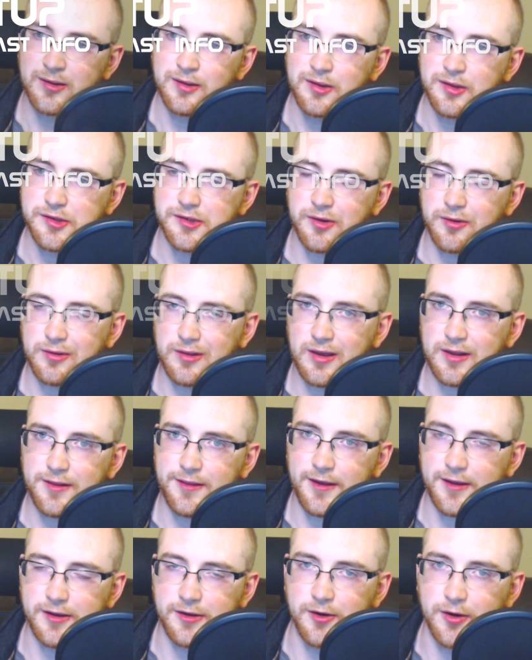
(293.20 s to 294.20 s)
So a lot of
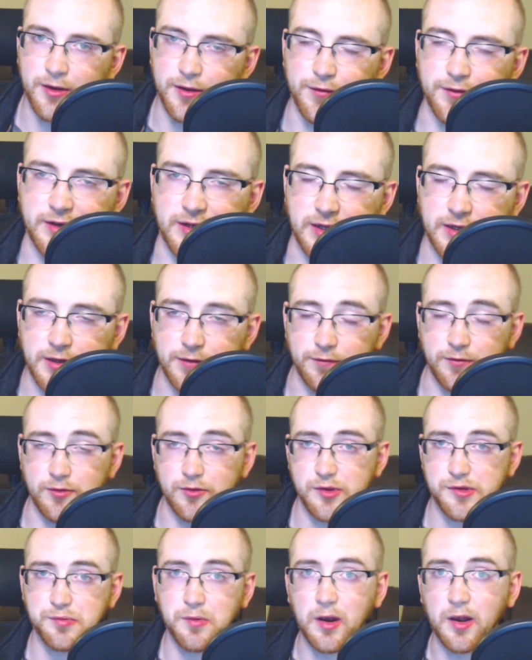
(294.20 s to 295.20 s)
that you don't even need if you
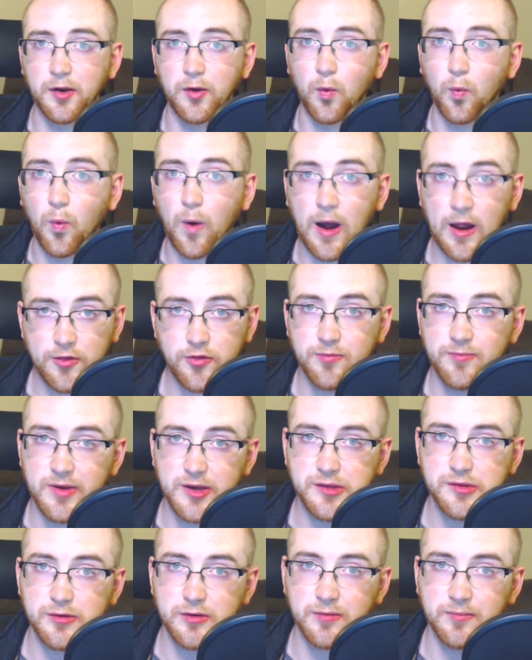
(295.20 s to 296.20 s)
just wanted to watch
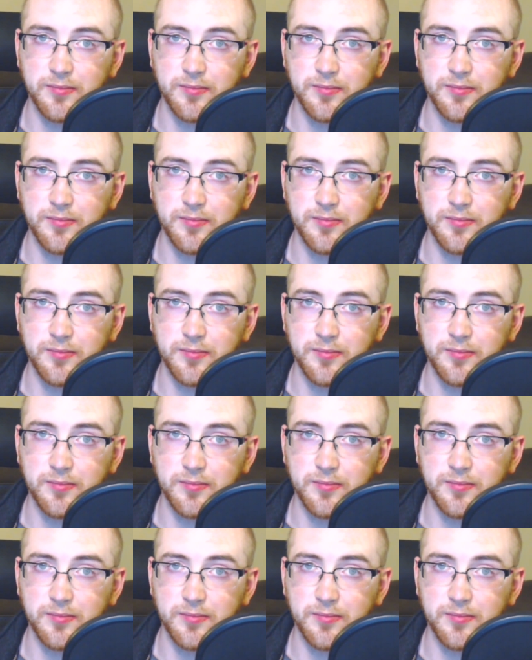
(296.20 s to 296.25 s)
Mixer,